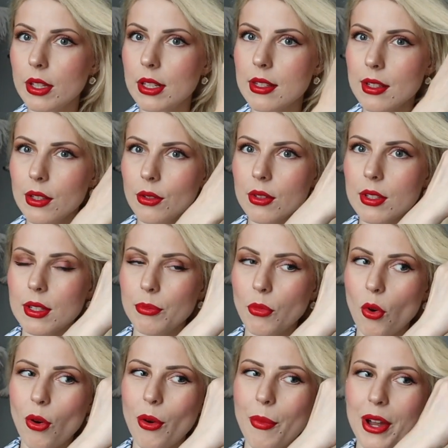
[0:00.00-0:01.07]
It looks
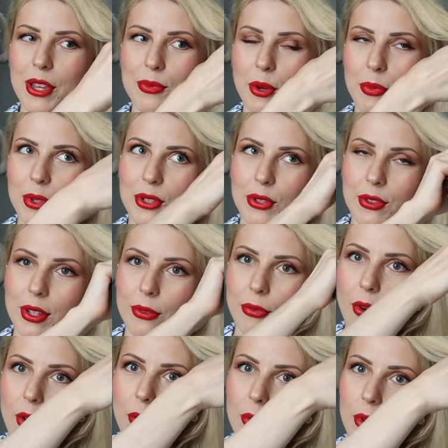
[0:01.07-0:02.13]
much more beautiful the
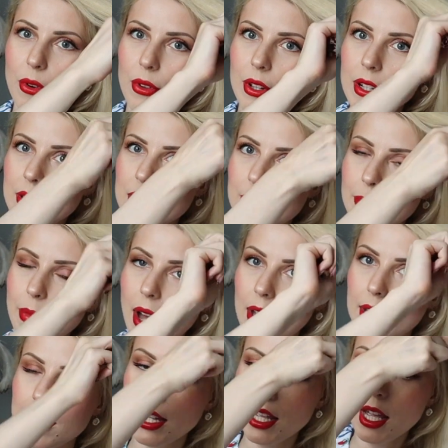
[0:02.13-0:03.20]
foam rollers,
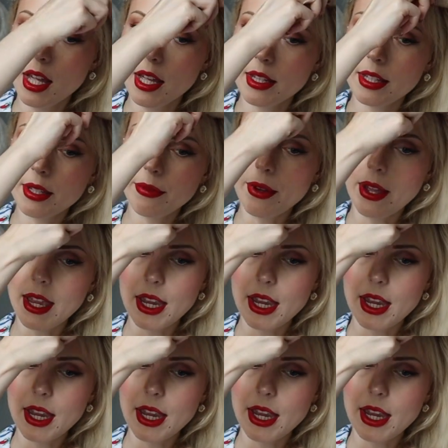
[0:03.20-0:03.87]
but the